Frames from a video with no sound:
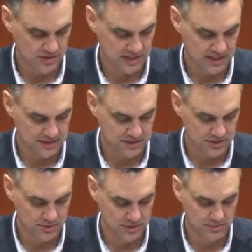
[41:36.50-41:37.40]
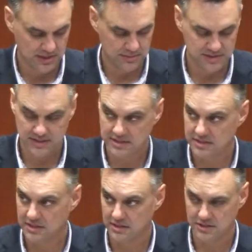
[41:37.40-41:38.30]
should take us to committee
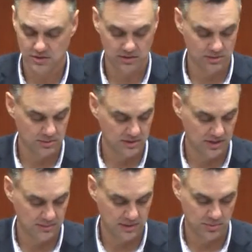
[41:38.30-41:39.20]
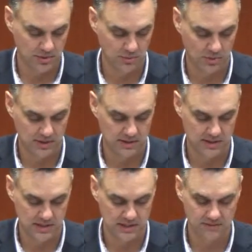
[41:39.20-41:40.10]
business, and starting with item 8.1,
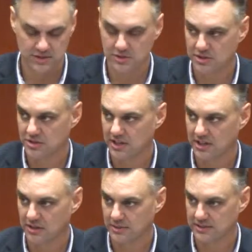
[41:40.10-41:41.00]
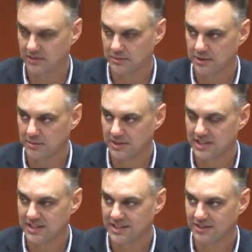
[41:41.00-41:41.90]
the Infrastructure and Economic Development
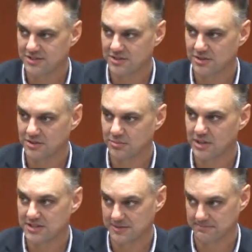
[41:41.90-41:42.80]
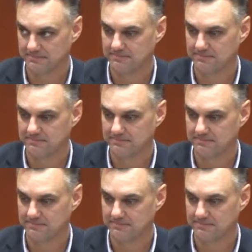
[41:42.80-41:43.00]
Committee, Councillor Bressy.